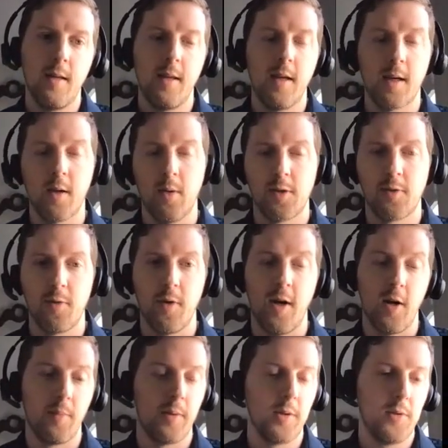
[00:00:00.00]
That goes for
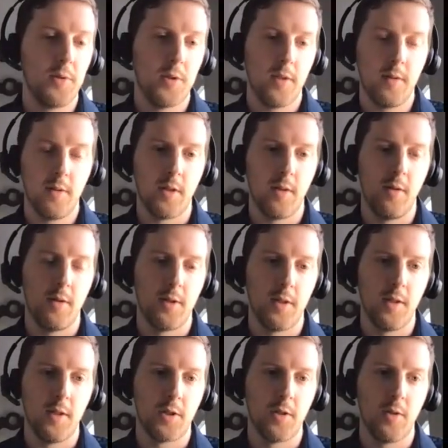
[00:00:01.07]
air pollution. So there's
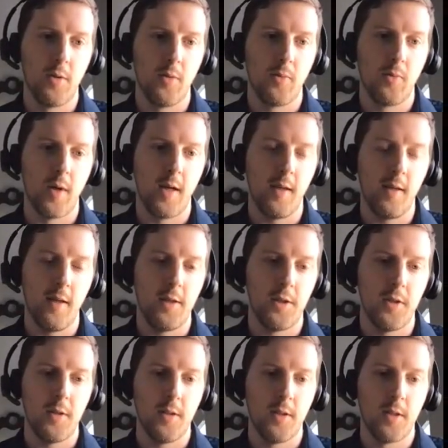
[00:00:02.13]
additional
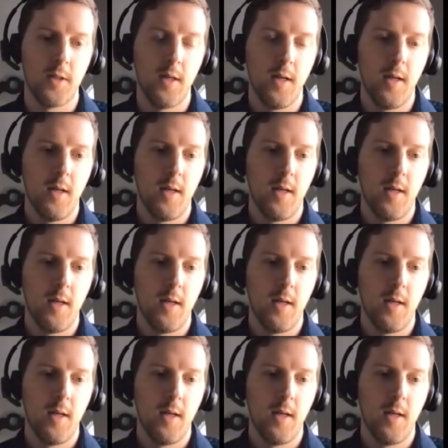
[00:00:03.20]
regulations